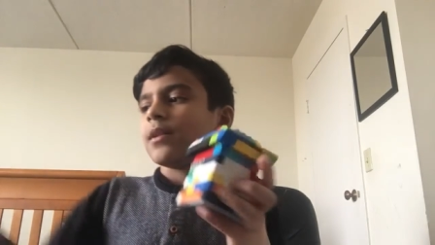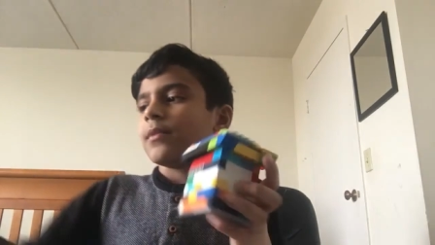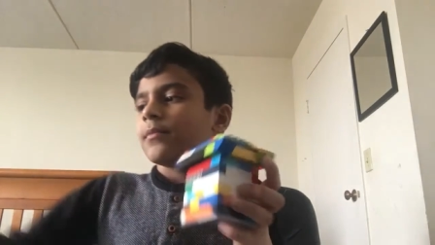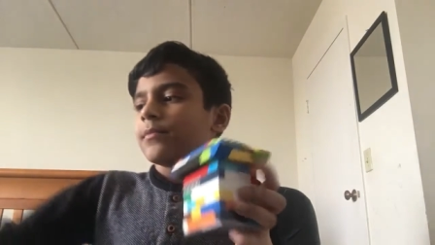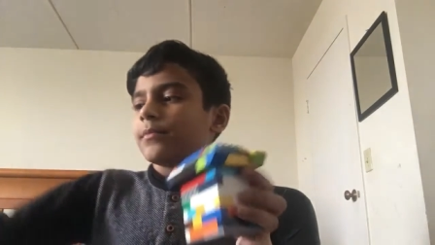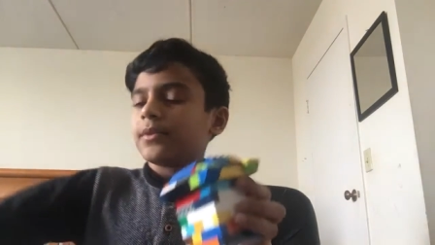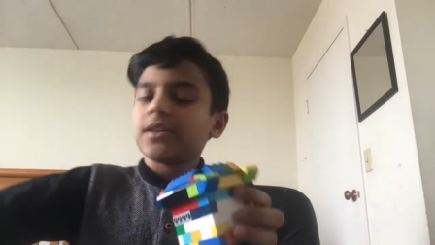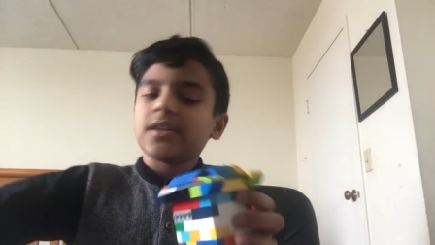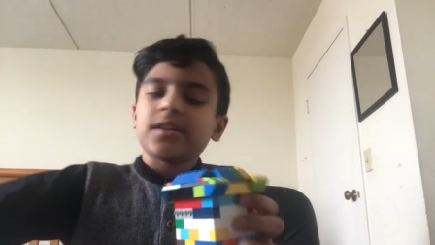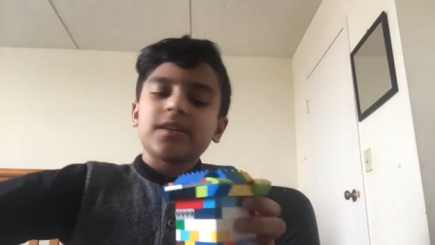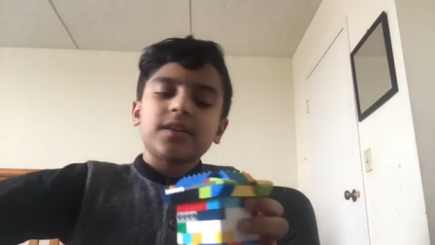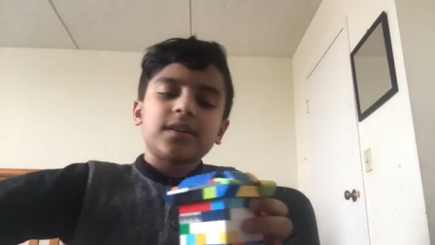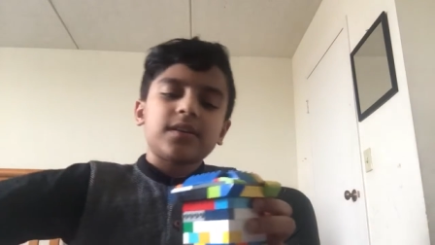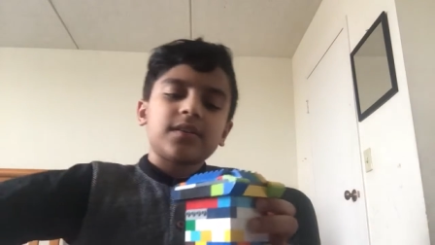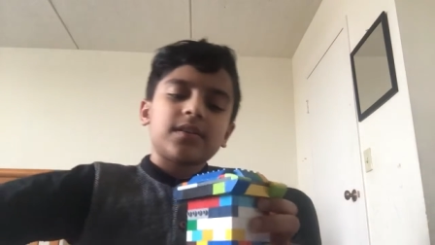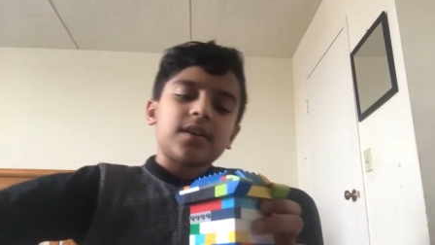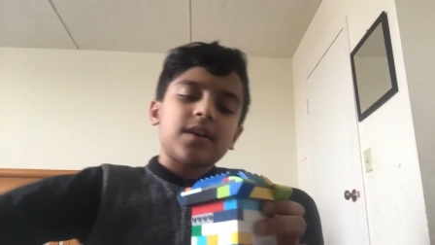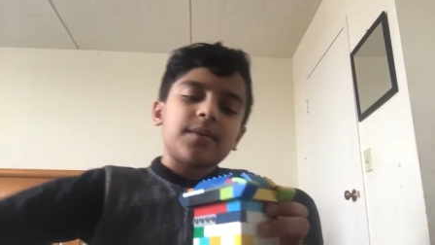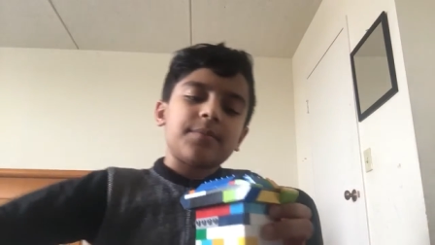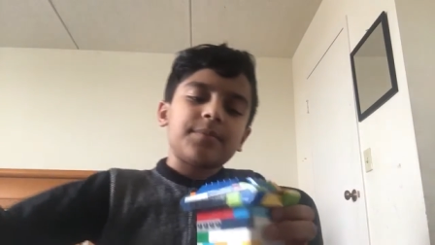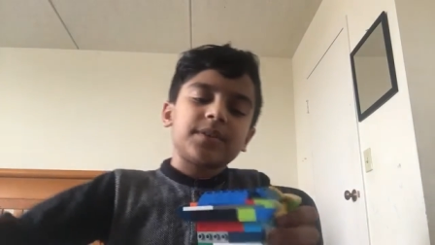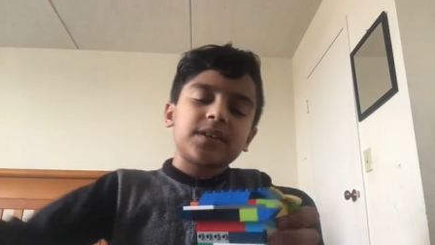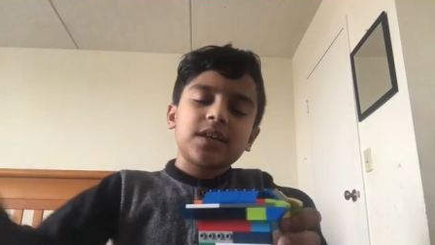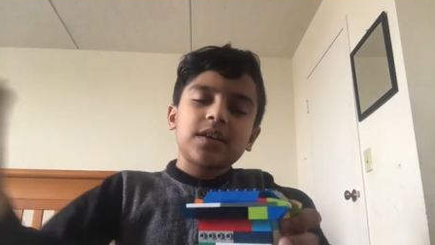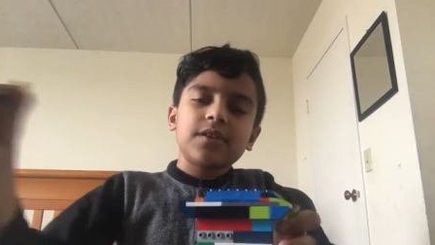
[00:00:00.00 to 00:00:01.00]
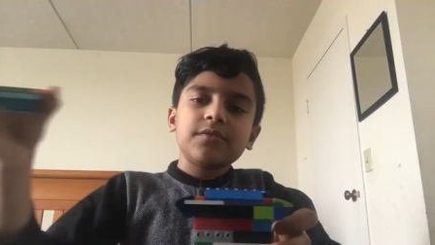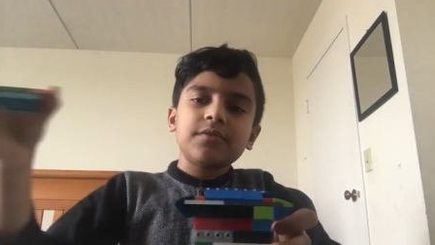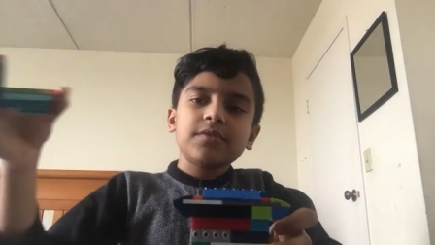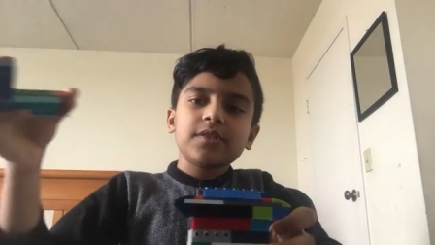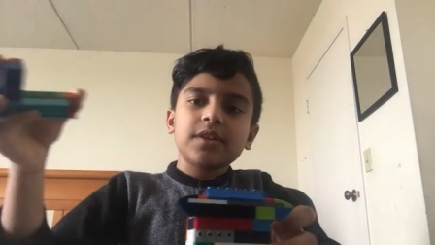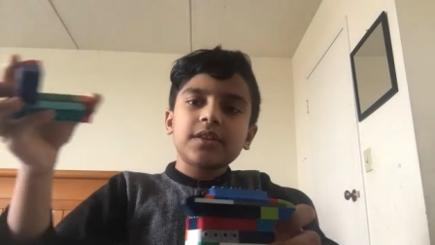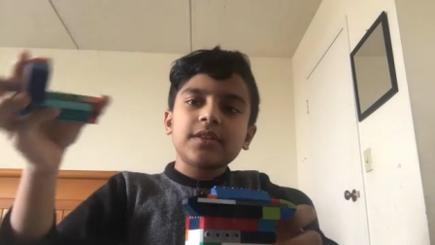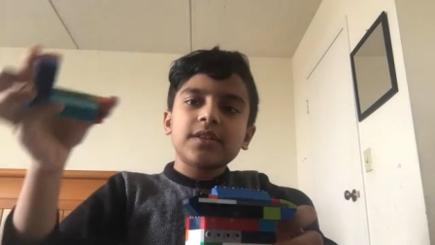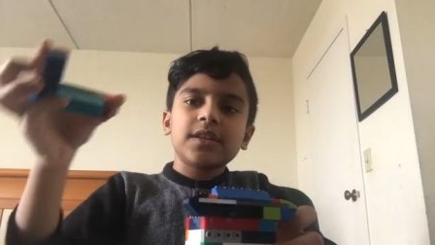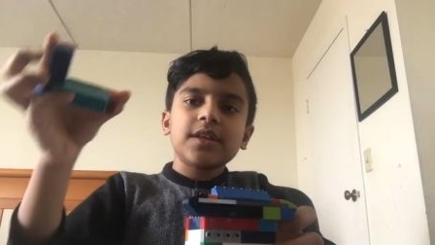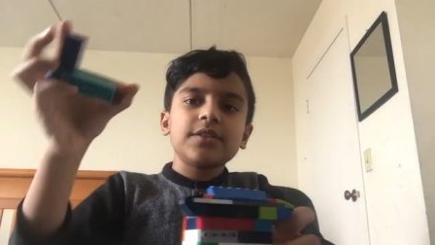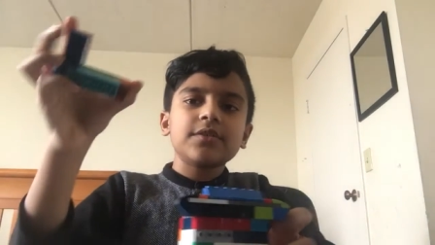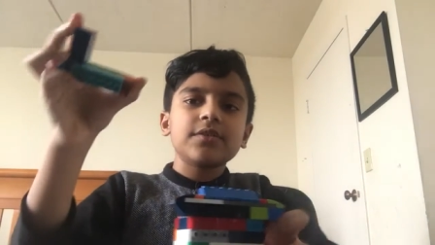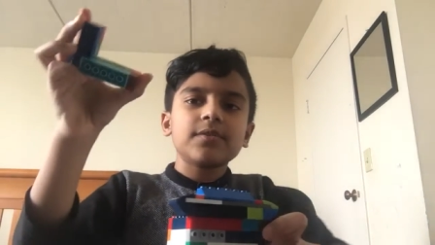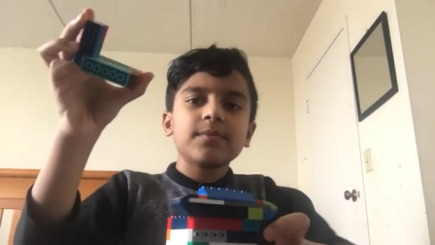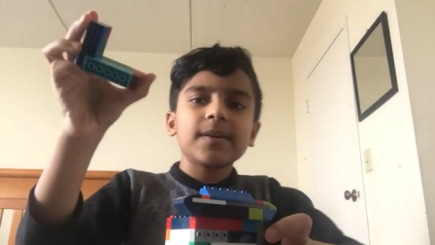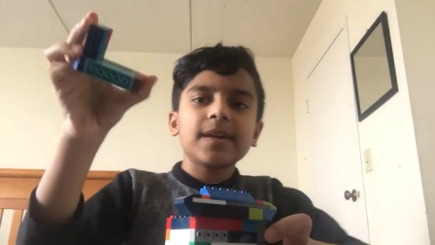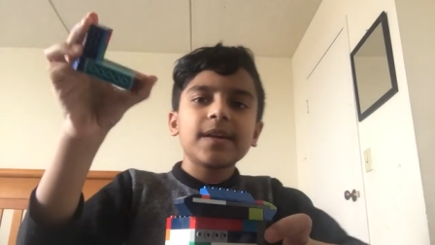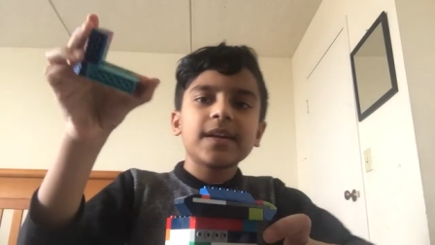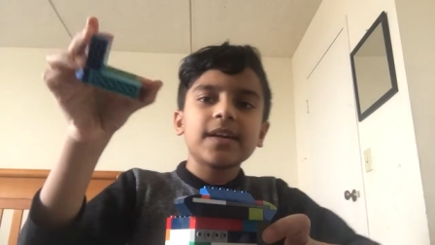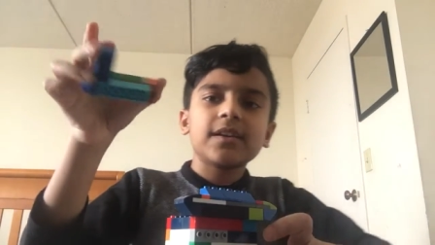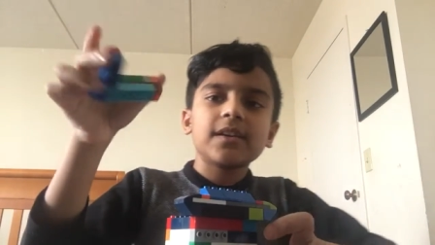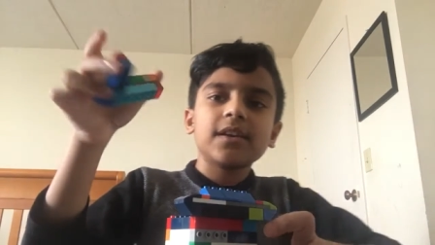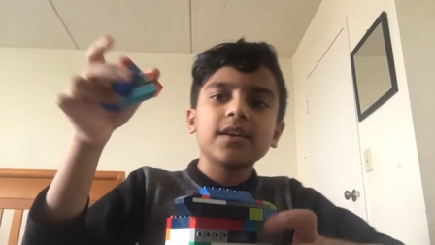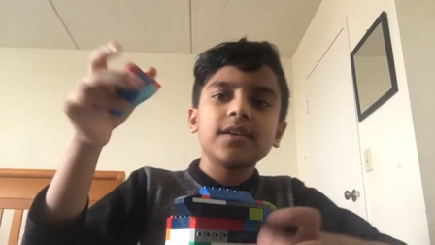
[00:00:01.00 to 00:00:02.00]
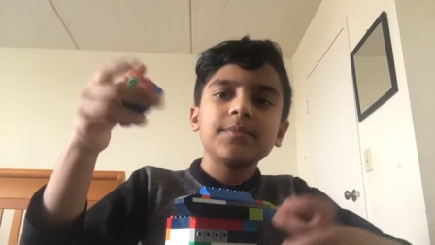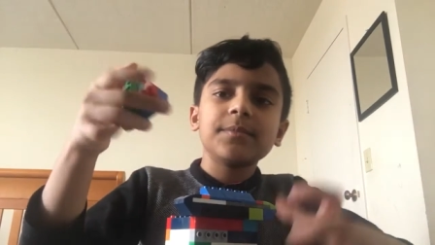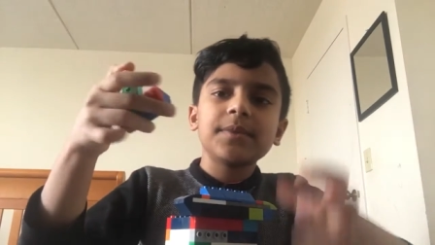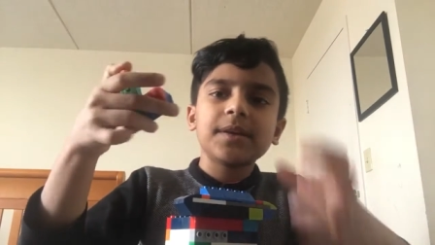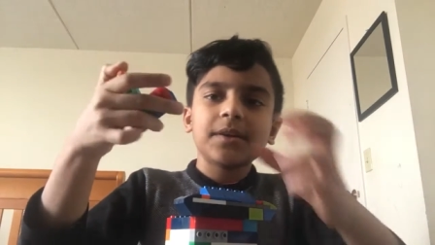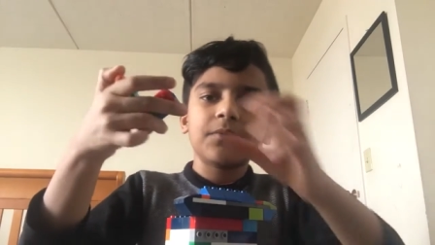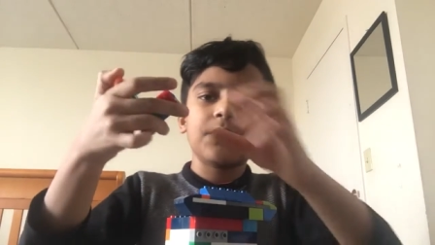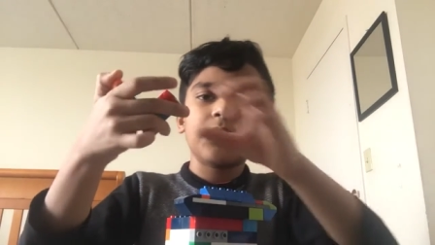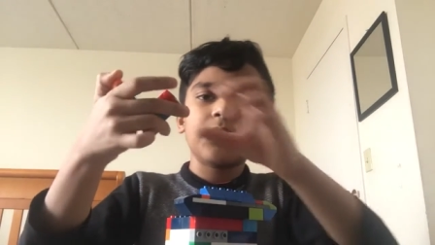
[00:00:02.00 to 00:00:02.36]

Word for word: pudding coming out. And then you're make, gonna make